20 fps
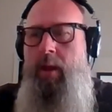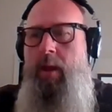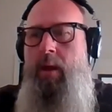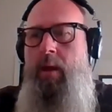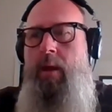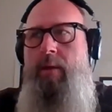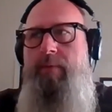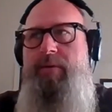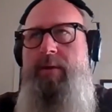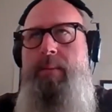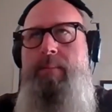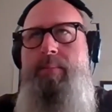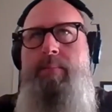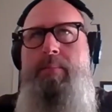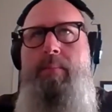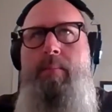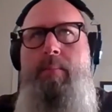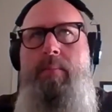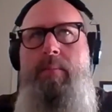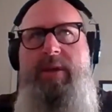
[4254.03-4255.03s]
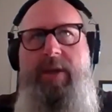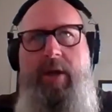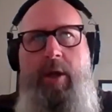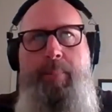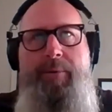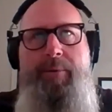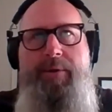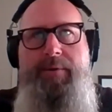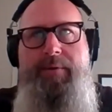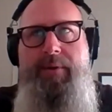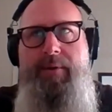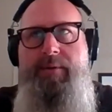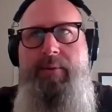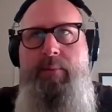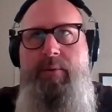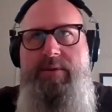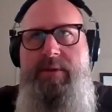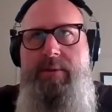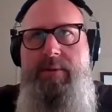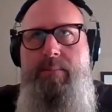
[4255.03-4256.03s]
from Gilbert.
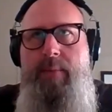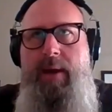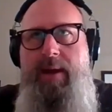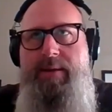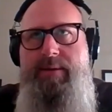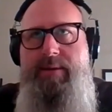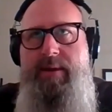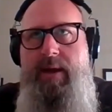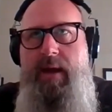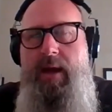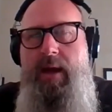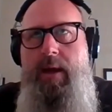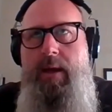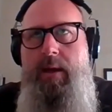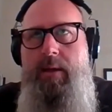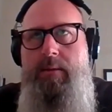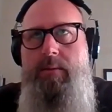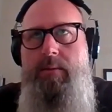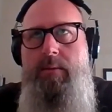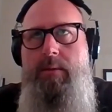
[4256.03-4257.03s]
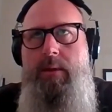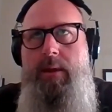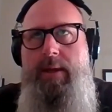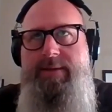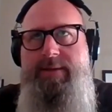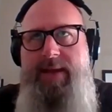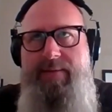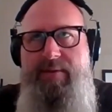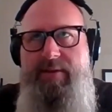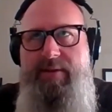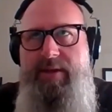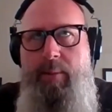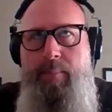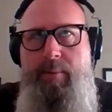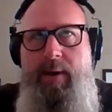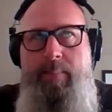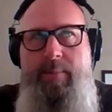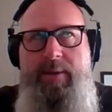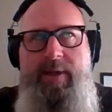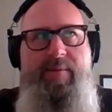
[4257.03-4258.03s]
Was it David
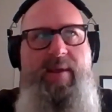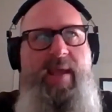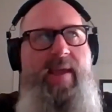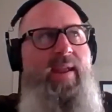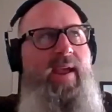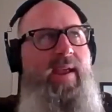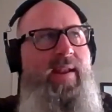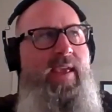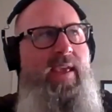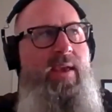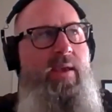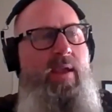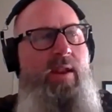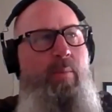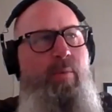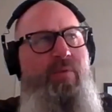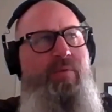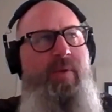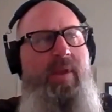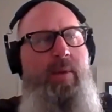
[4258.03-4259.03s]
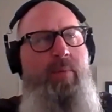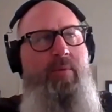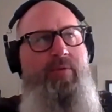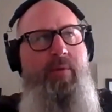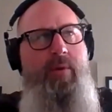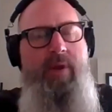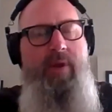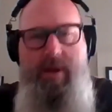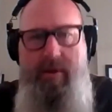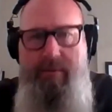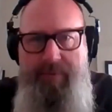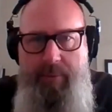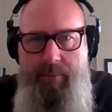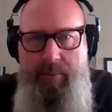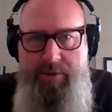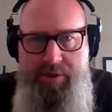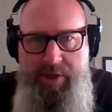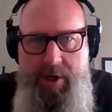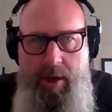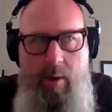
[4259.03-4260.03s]
Gilbert, I believe? And he was doing an interview
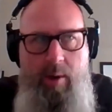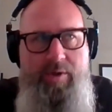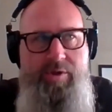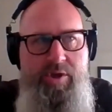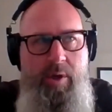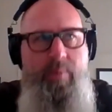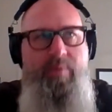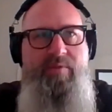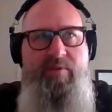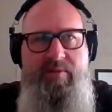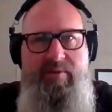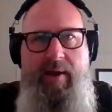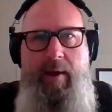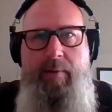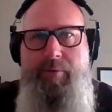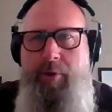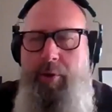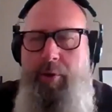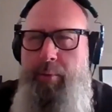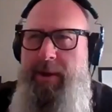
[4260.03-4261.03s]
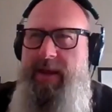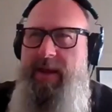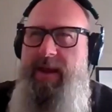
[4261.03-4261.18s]
with Joe, and Joe was in South Korea, and I